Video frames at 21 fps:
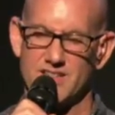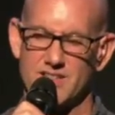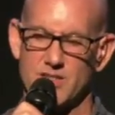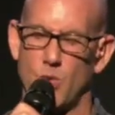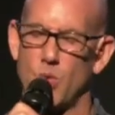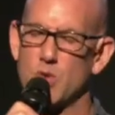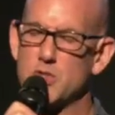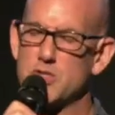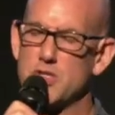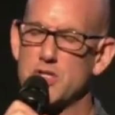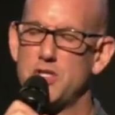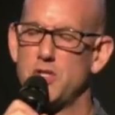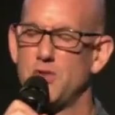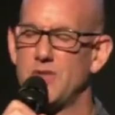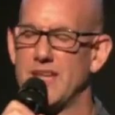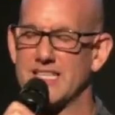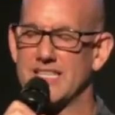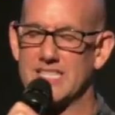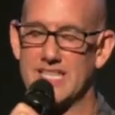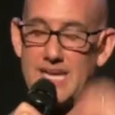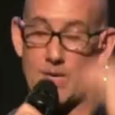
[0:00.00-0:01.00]
So, won't you do
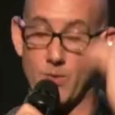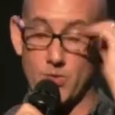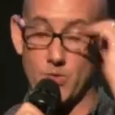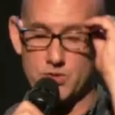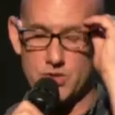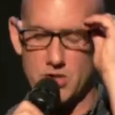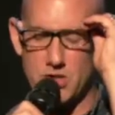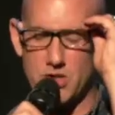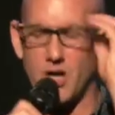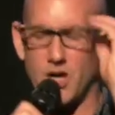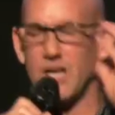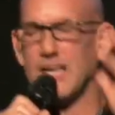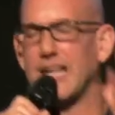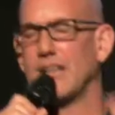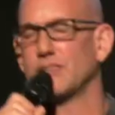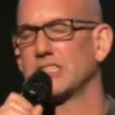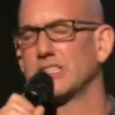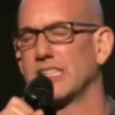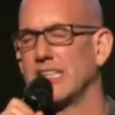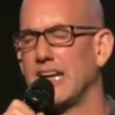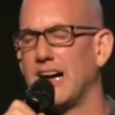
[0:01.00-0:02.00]
that today? Won't you call
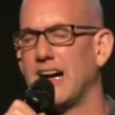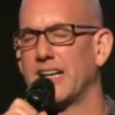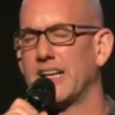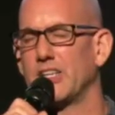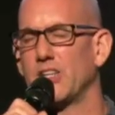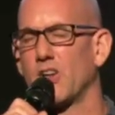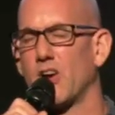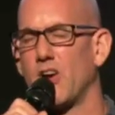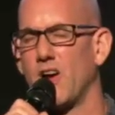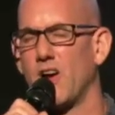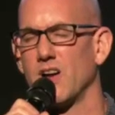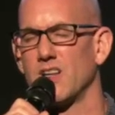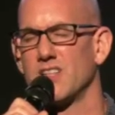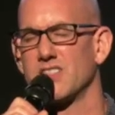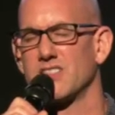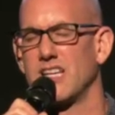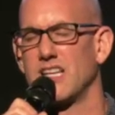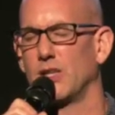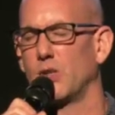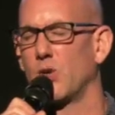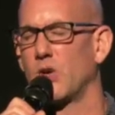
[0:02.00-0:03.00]
out to God in your heart
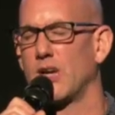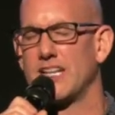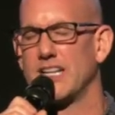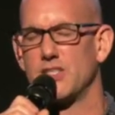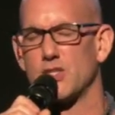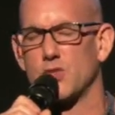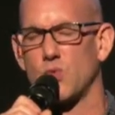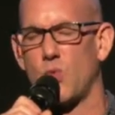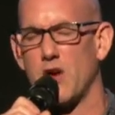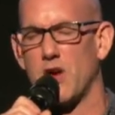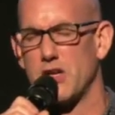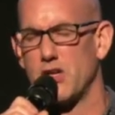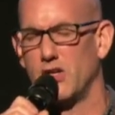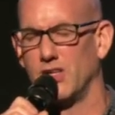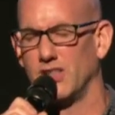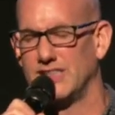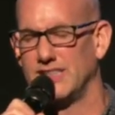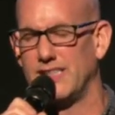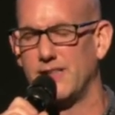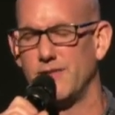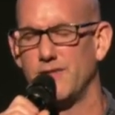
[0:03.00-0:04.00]
and say, Lord, I just want you
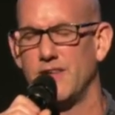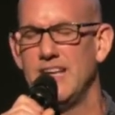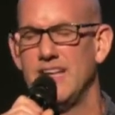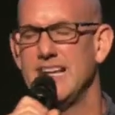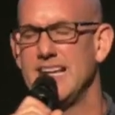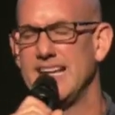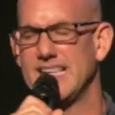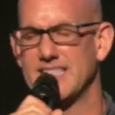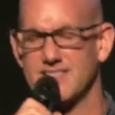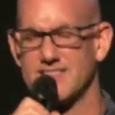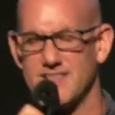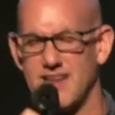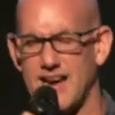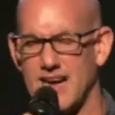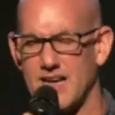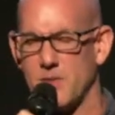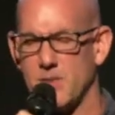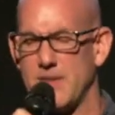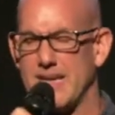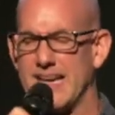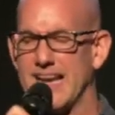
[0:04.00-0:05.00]
to live
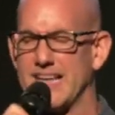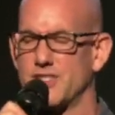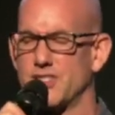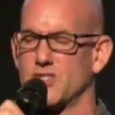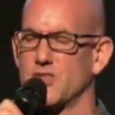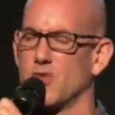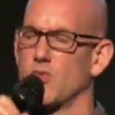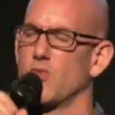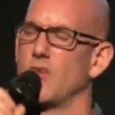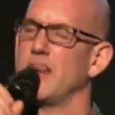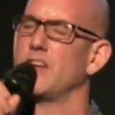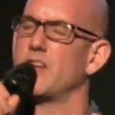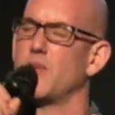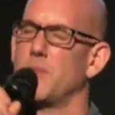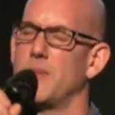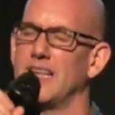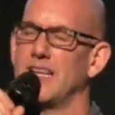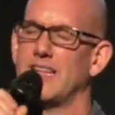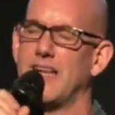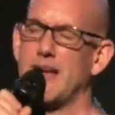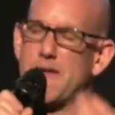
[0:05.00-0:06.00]
inside of me. I surrender
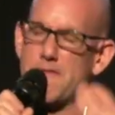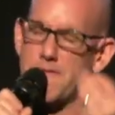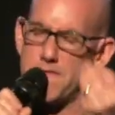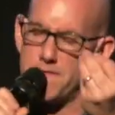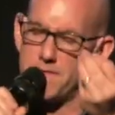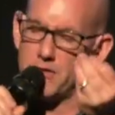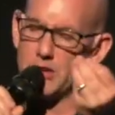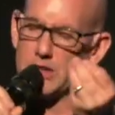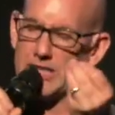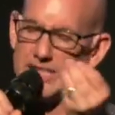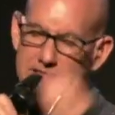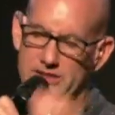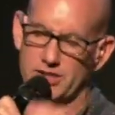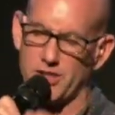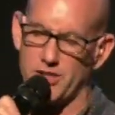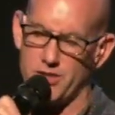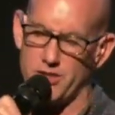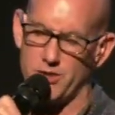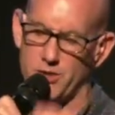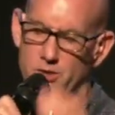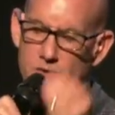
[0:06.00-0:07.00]
my life fully
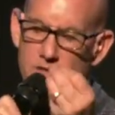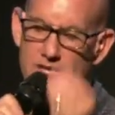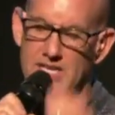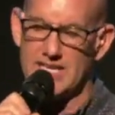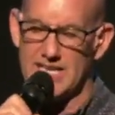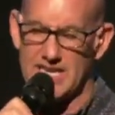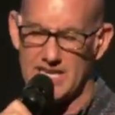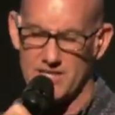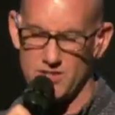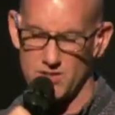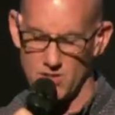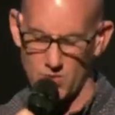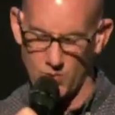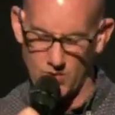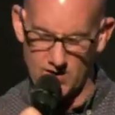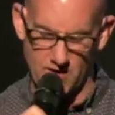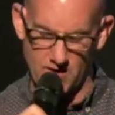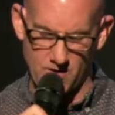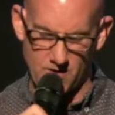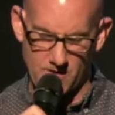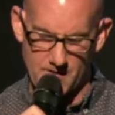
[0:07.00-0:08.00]
to you and your
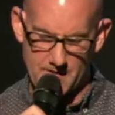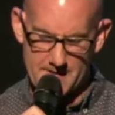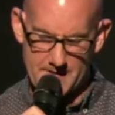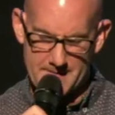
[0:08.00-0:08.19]
will.